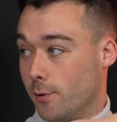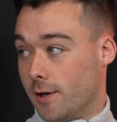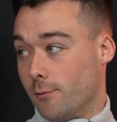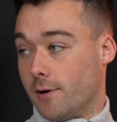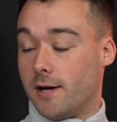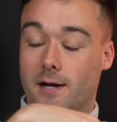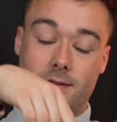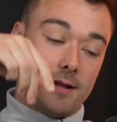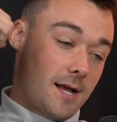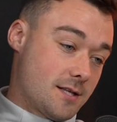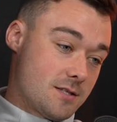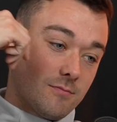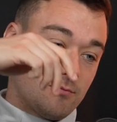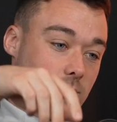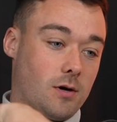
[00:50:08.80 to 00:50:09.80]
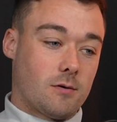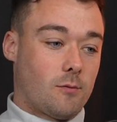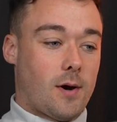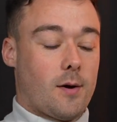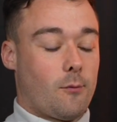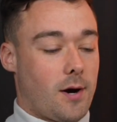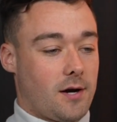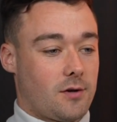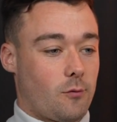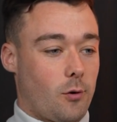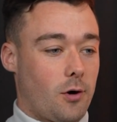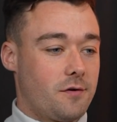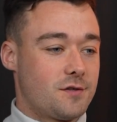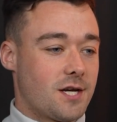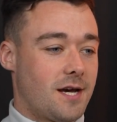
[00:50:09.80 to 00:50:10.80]
So we were there, the lads weren't
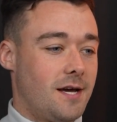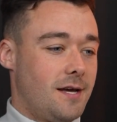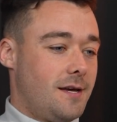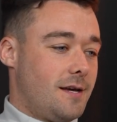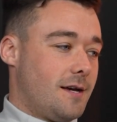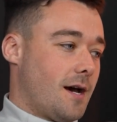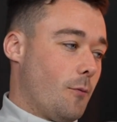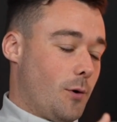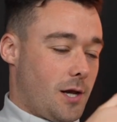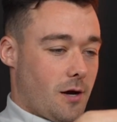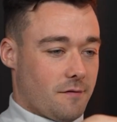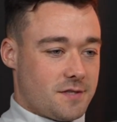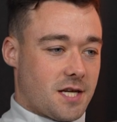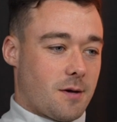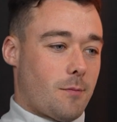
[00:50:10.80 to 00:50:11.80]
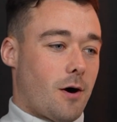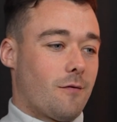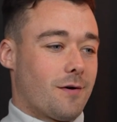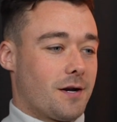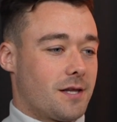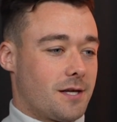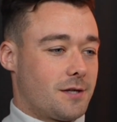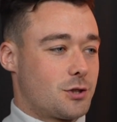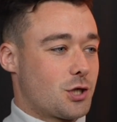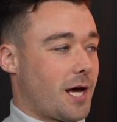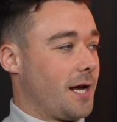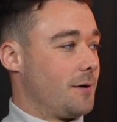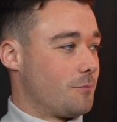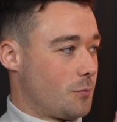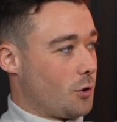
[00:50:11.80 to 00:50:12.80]
arrived yet. And Willie obviously come over, and I think
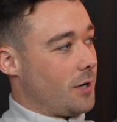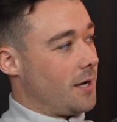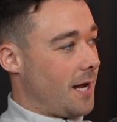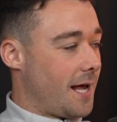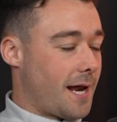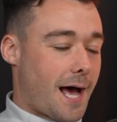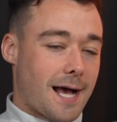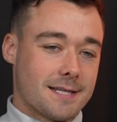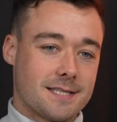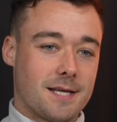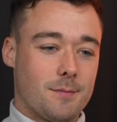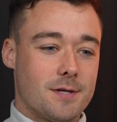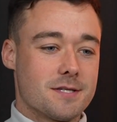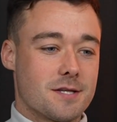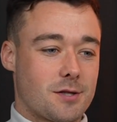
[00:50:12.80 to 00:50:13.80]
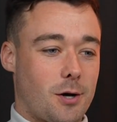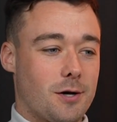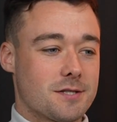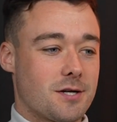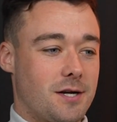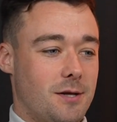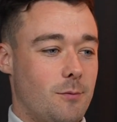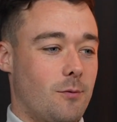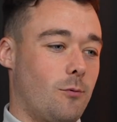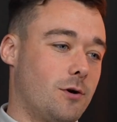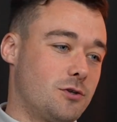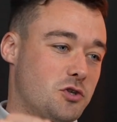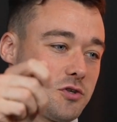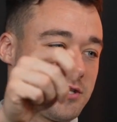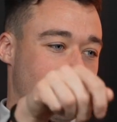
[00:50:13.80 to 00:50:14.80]
Shane kind of had asked him his thoughts on it. He went, why
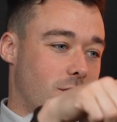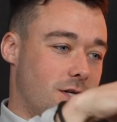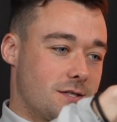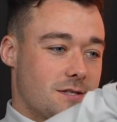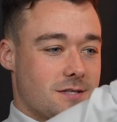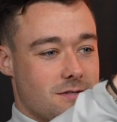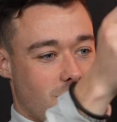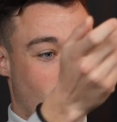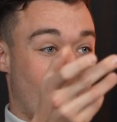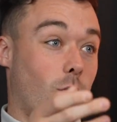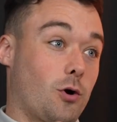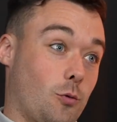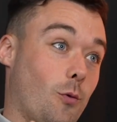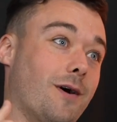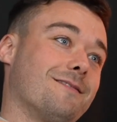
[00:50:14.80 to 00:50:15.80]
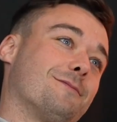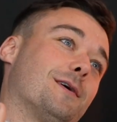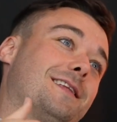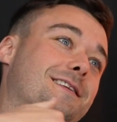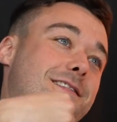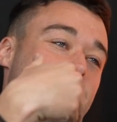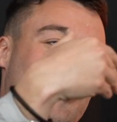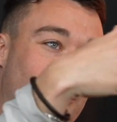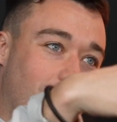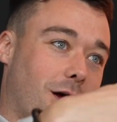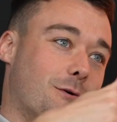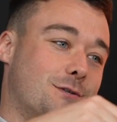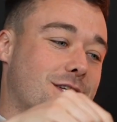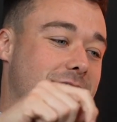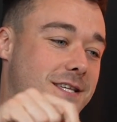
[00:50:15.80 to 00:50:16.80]
don't you just do this? Or what? Well, he didn't say why don't you.